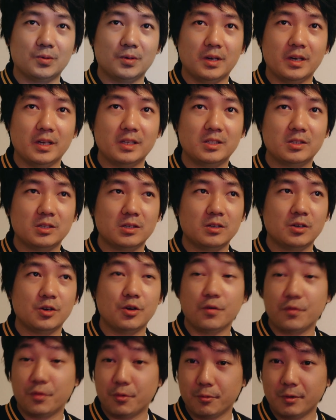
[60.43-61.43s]
let's go
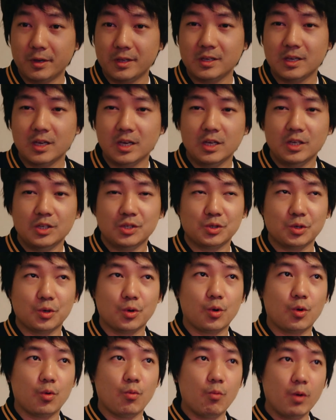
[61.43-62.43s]
through it.
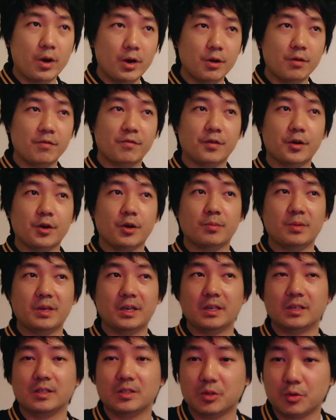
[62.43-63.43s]
So what a verb
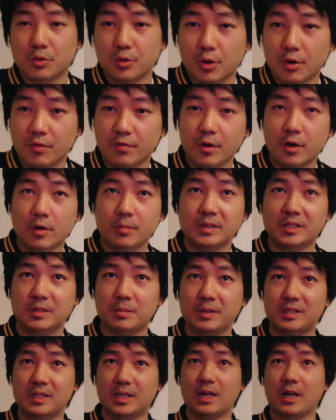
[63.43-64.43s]
is. So a verb is
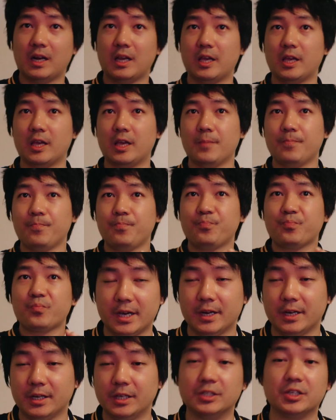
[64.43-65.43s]
basically
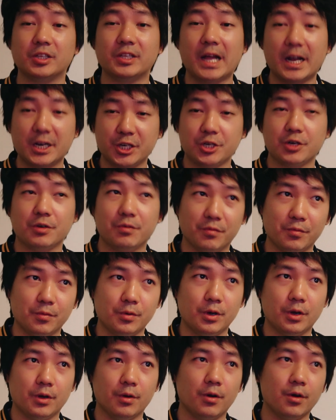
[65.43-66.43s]
an action
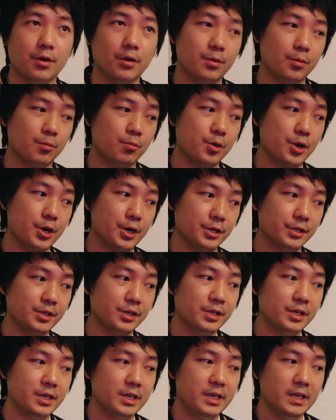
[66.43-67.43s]
word
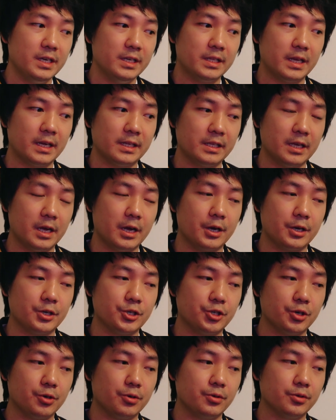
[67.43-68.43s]
that
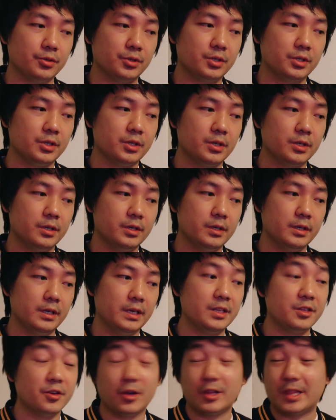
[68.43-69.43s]
shows
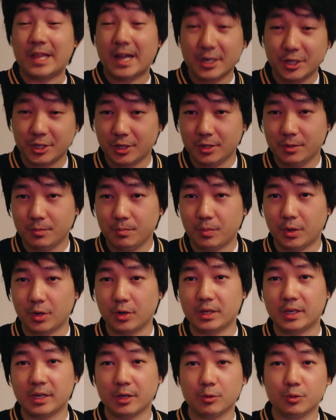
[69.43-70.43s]
either an action, but
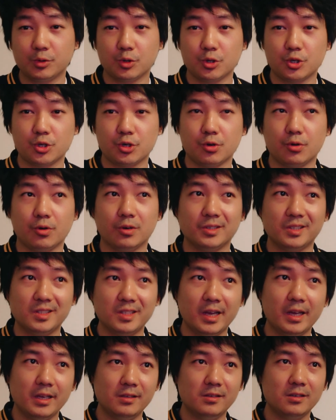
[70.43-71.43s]
it can also show a
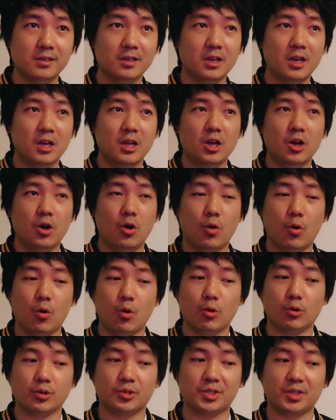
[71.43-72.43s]
state
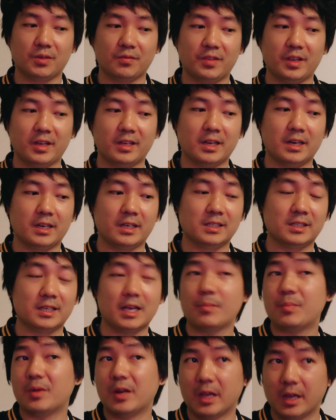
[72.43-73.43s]
or something that is
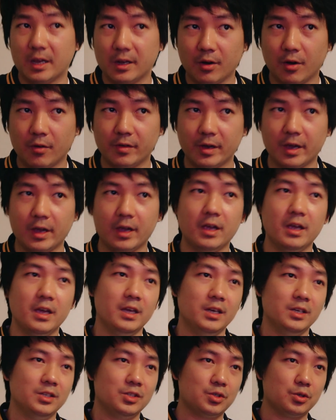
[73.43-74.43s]
happening. Okay,
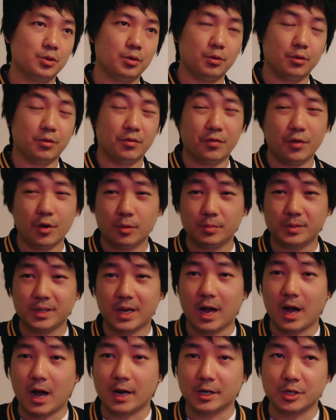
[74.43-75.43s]
so verbs
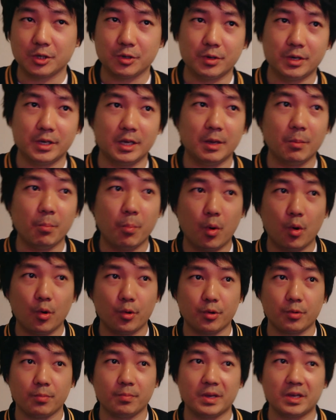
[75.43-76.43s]
are actually
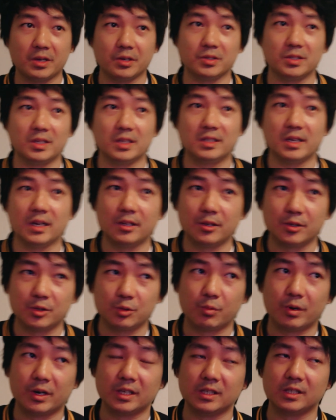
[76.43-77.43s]
important because they tell us
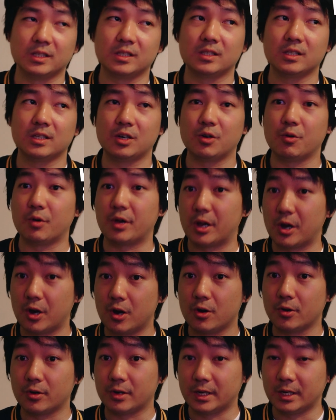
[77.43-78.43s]
what is going
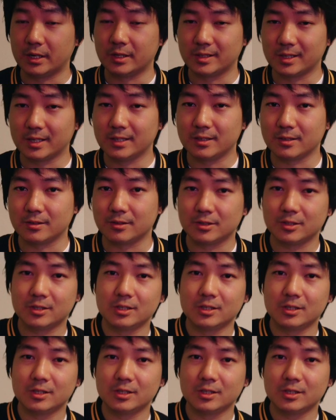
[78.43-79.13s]
on in a sentence.